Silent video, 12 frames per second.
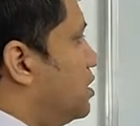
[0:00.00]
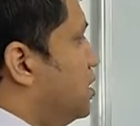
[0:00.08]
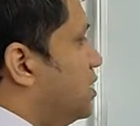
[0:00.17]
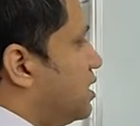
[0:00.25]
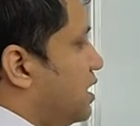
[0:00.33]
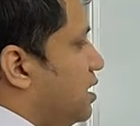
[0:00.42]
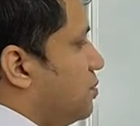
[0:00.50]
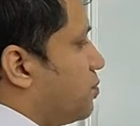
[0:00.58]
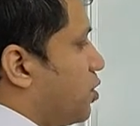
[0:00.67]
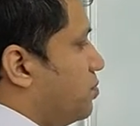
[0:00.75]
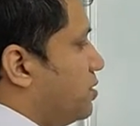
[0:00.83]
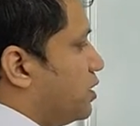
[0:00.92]
till
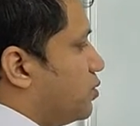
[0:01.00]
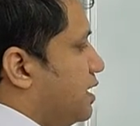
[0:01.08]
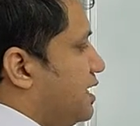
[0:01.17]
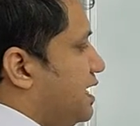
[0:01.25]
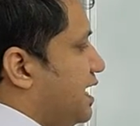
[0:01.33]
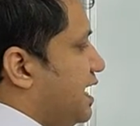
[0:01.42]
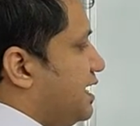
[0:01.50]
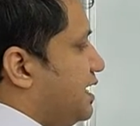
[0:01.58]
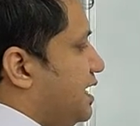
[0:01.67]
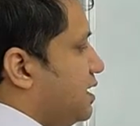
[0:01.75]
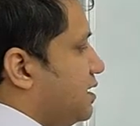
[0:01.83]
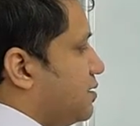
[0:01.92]
probably
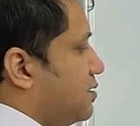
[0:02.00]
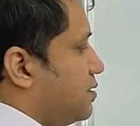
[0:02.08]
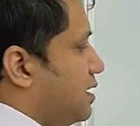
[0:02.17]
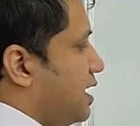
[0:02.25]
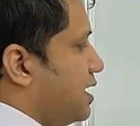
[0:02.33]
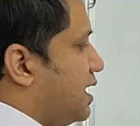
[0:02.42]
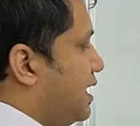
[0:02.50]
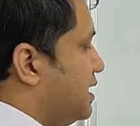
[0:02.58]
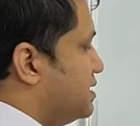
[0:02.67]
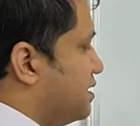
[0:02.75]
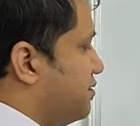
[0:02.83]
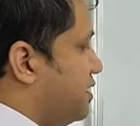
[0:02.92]
2018,
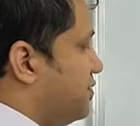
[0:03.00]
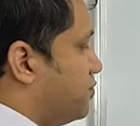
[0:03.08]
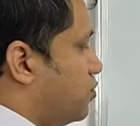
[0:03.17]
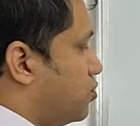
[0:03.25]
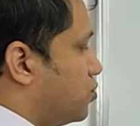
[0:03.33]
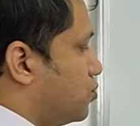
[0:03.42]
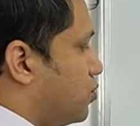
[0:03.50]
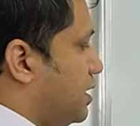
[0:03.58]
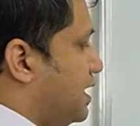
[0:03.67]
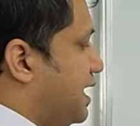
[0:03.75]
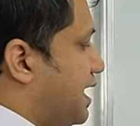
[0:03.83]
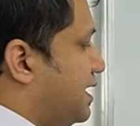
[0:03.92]
1974 to
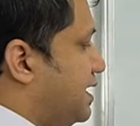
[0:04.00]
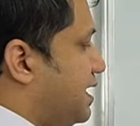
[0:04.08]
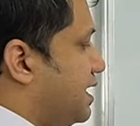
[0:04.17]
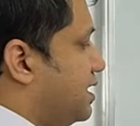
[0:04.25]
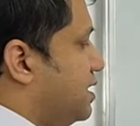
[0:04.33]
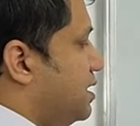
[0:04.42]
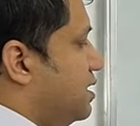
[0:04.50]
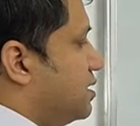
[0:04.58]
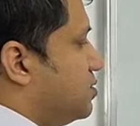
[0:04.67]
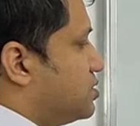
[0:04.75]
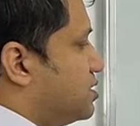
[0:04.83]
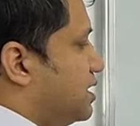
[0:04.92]
2018, you
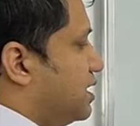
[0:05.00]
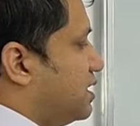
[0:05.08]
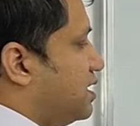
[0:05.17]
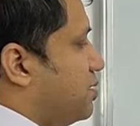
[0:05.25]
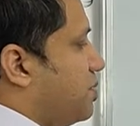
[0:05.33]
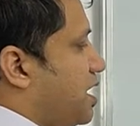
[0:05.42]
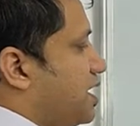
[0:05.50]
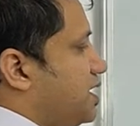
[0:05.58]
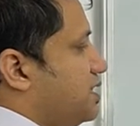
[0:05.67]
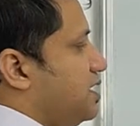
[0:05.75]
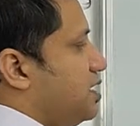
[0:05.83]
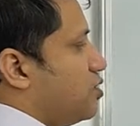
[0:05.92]
see that the demand
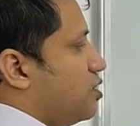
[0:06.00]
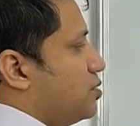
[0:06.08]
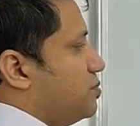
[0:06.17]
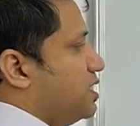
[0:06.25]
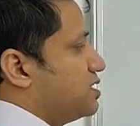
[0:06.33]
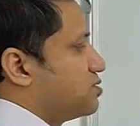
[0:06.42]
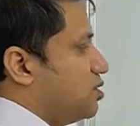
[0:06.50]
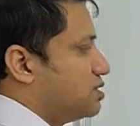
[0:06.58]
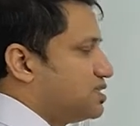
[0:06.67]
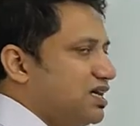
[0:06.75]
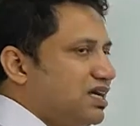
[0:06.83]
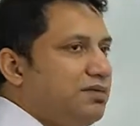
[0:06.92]
in the economy has
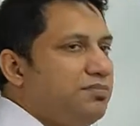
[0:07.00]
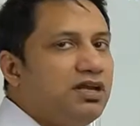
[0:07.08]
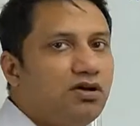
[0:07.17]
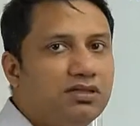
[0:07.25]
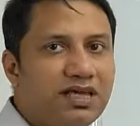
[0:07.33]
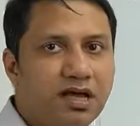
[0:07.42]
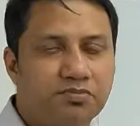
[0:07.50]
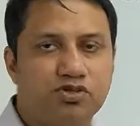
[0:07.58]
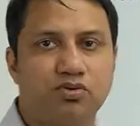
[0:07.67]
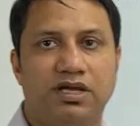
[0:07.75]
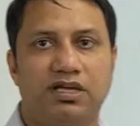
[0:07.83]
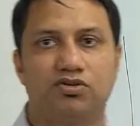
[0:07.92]
constantly been on the
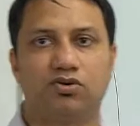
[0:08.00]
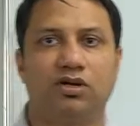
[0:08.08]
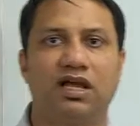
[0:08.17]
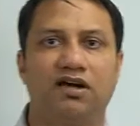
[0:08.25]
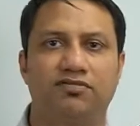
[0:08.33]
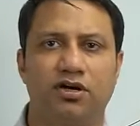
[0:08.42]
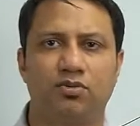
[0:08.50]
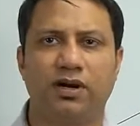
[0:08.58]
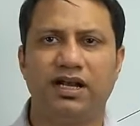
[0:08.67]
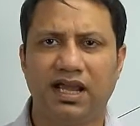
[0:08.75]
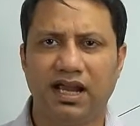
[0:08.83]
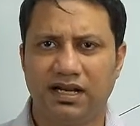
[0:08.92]
upswing. It's only after
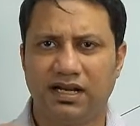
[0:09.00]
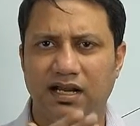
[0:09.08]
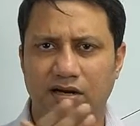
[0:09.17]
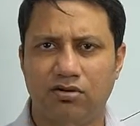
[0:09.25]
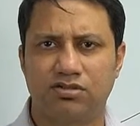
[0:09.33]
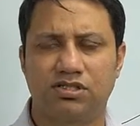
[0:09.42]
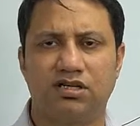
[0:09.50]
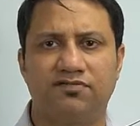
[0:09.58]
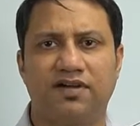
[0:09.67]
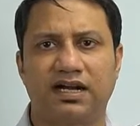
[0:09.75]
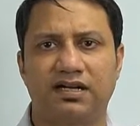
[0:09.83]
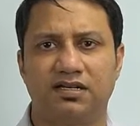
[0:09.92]
2018 due to certain
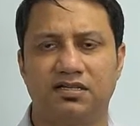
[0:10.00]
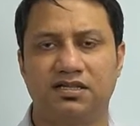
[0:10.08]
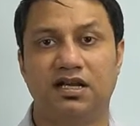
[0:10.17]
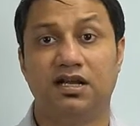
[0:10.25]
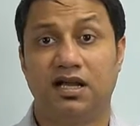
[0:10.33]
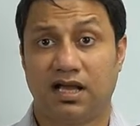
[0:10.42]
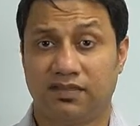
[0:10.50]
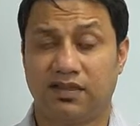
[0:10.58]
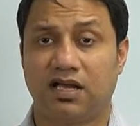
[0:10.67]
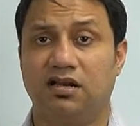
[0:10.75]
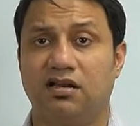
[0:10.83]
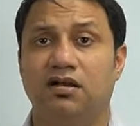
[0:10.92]
factors, and then